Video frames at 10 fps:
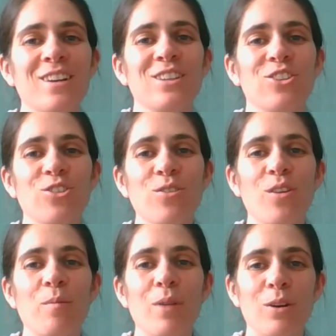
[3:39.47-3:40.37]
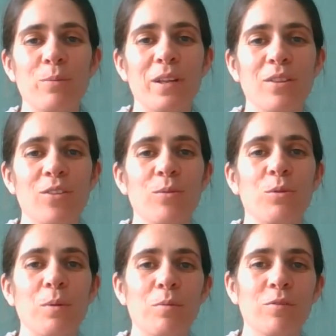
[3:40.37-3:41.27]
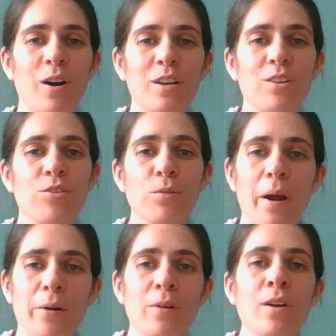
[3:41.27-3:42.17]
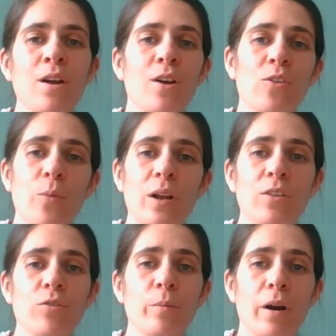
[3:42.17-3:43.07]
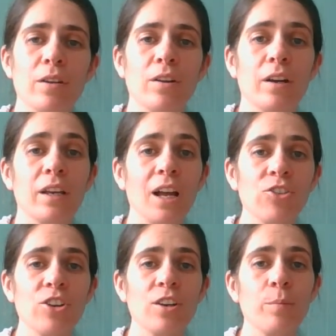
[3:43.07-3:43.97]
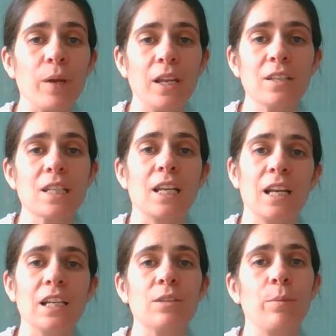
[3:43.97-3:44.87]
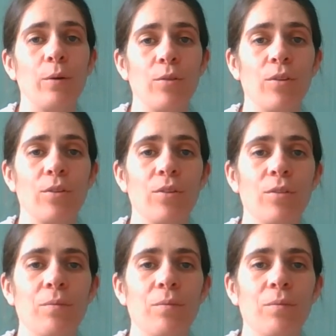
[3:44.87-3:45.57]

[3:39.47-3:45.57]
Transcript: Tissues and pedal bins will be provided throughout, as well as reminder catch it, bin it, kill it posters.